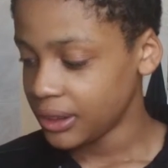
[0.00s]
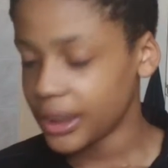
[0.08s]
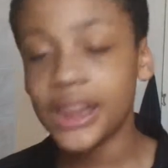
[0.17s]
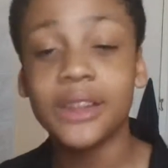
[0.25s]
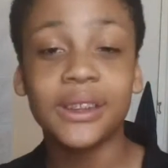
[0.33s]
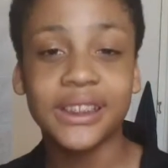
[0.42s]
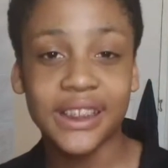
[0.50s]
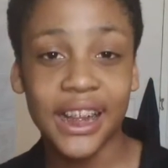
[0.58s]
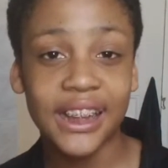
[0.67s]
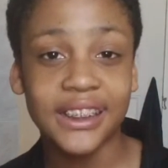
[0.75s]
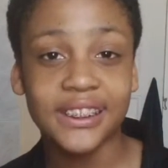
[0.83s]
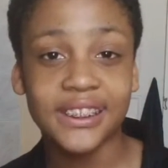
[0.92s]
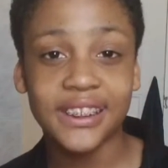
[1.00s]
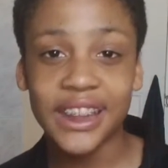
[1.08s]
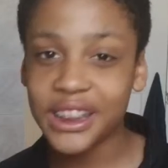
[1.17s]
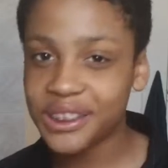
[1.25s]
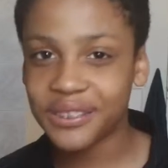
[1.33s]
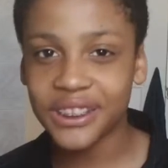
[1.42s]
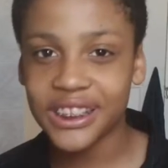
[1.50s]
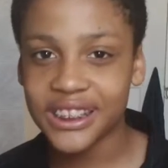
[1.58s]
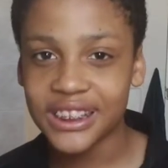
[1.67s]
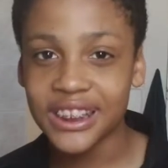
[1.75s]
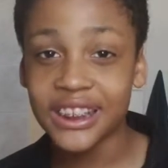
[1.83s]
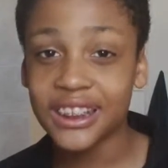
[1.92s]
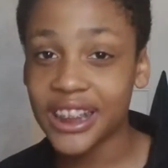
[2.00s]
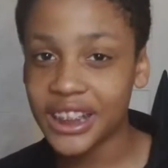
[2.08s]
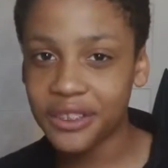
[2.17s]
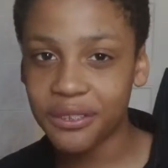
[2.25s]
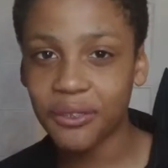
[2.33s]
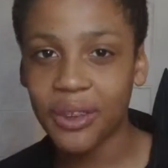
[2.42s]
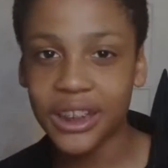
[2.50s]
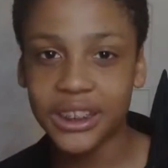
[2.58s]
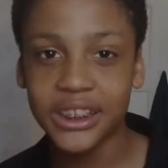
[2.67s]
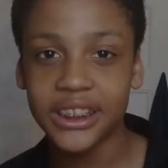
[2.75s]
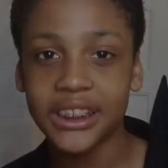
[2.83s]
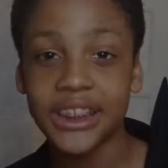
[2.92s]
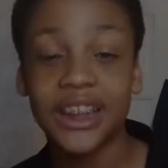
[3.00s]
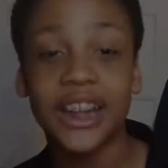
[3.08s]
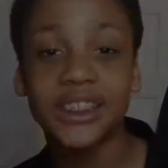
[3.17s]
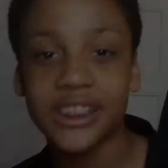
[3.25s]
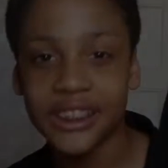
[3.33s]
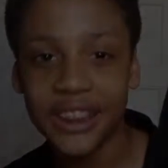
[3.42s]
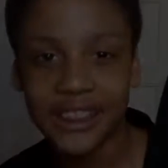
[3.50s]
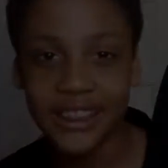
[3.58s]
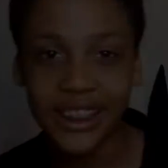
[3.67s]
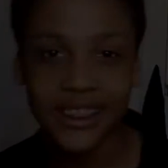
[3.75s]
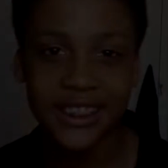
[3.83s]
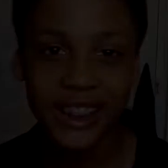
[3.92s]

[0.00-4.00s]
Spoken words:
anyways, guys, thank you for listening. Thank you for watching, and I'll see you guys next